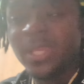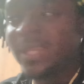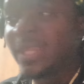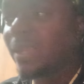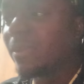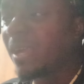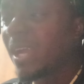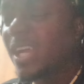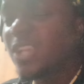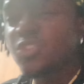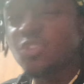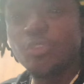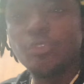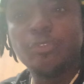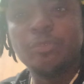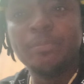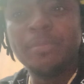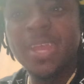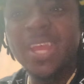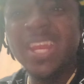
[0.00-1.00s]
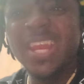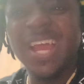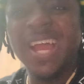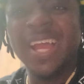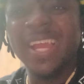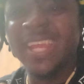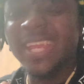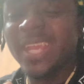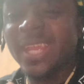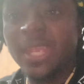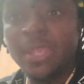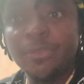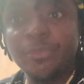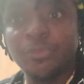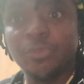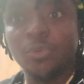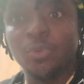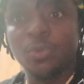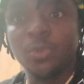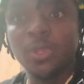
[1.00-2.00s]
The heart of men are
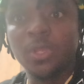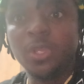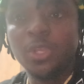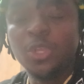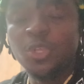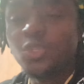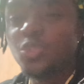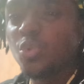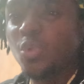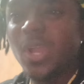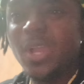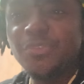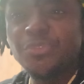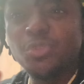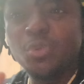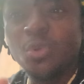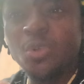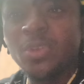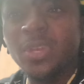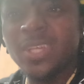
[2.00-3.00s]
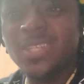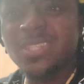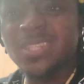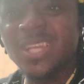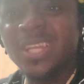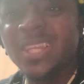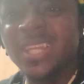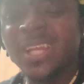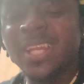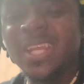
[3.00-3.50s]
evil. You have to understand